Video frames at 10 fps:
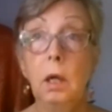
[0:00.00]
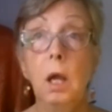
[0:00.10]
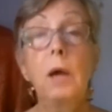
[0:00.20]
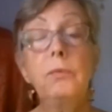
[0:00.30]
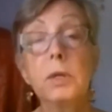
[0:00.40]

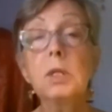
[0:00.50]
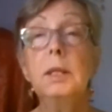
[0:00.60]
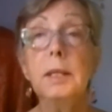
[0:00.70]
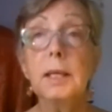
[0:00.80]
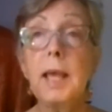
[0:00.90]

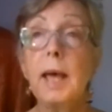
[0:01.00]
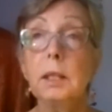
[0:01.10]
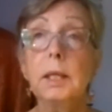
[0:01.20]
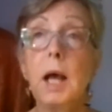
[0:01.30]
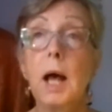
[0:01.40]
Originally, the
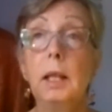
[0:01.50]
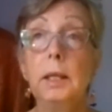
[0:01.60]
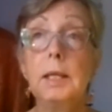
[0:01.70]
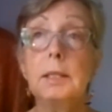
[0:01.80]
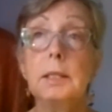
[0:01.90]
Catholic
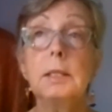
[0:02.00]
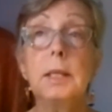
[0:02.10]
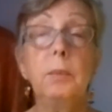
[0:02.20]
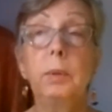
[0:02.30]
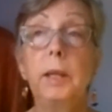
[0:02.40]
holidays that
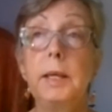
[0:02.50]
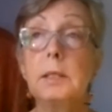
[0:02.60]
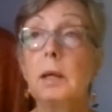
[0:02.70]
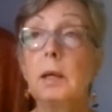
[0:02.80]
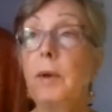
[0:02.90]
take
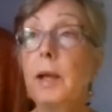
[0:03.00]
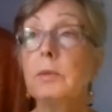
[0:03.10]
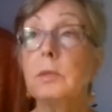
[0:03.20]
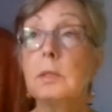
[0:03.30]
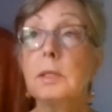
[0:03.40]
place
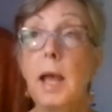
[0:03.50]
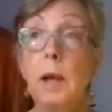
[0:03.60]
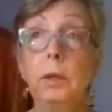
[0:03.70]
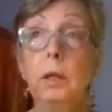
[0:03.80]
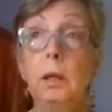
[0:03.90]
around
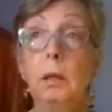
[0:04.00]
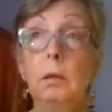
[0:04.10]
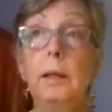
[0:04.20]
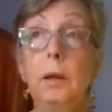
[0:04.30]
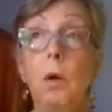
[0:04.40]
Samhain
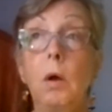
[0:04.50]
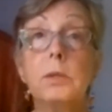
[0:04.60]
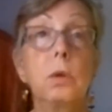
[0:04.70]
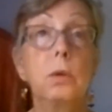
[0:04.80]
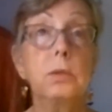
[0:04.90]
and All
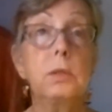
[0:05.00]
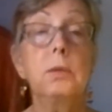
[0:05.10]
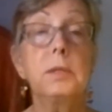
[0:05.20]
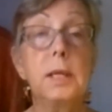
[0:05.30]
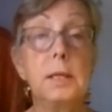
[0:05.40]
Souls and
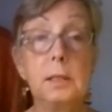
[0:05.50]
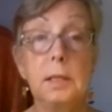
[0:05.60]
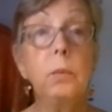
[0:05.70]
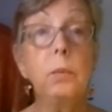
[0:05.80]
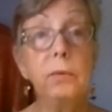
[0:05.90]
All Saints' Day
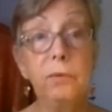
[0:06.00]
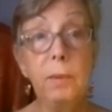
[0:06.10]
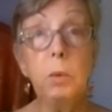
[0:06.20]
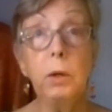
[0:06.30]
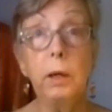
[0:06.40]
were in
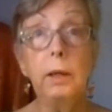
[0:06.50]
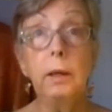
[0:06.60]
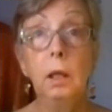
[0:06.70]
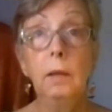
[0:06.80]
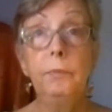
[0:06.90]
February,
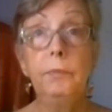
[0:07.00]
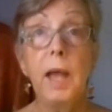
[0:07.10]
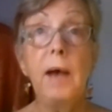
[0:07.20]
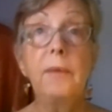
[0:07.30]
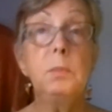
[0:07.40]

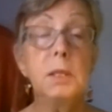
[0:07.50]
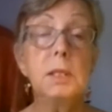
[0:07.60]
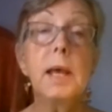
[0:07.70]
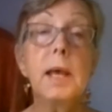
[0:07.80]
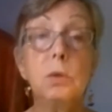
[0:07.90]
having been
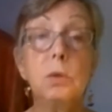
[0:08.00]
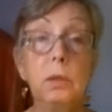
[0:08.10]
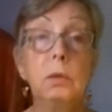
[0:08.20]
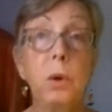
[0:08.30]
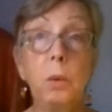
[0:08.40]
set during
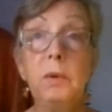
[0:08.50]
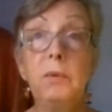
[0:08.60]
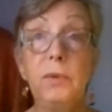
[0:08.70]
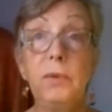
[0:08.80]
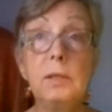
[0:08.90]
the Roman
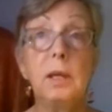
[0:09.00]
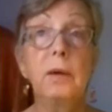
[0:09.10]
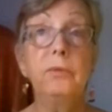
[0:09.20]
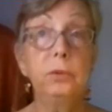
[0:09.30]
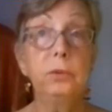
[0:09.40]
feast
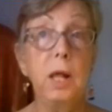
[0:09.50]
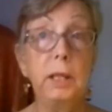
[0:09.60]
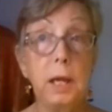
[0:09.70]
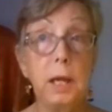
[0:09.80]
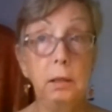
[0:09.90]
of
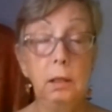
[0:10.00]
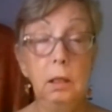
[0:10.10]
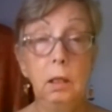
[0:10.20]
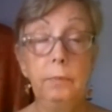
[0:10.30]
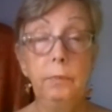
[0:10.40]
Feralia.
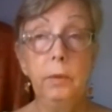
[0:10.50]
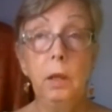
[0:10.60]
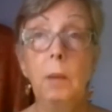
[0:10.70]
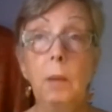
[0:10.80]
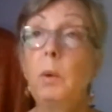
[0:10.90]

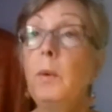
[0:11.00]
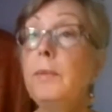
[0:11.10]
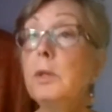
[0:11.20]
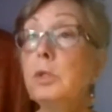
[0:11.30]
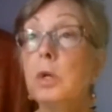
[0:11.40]
But when
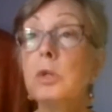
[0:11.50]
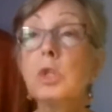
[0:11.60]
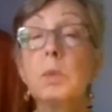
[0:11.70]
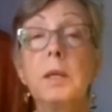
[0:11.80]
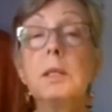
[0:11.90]
the church
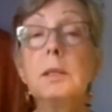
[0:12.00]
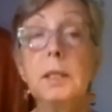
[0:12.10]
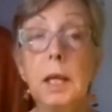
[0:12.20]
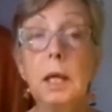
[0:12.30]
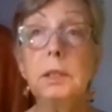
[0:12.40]
spread to the
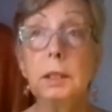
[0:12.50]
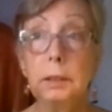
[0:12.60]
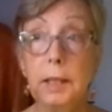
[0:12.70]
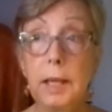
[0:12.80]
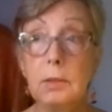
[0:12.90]
Celtic
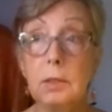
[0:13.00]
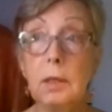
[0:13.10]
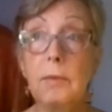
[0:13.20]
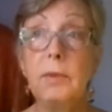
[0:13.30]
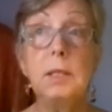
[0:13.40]
lands,
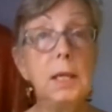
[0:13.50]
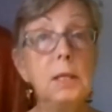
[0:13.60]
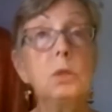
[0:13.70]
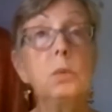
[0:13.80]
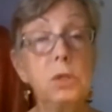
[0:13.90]
the
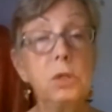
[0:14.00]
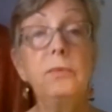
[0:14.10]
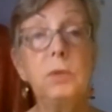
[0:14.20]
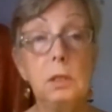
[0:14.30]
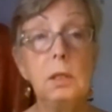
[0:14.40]
dates were
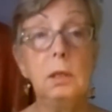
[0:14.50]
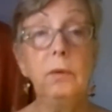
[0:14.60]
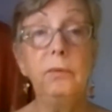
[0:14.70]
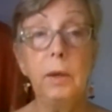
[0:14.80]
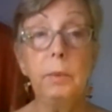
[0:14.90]
shifted to
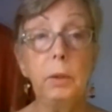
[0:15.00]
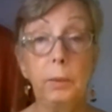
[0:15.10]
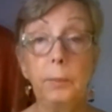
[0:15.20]
November.